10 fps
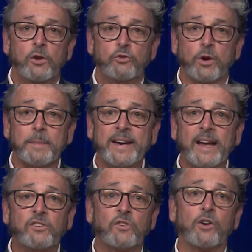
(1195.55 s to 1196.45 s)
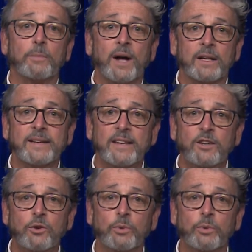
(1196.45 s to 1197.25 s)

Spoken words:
During my next term, I'll continue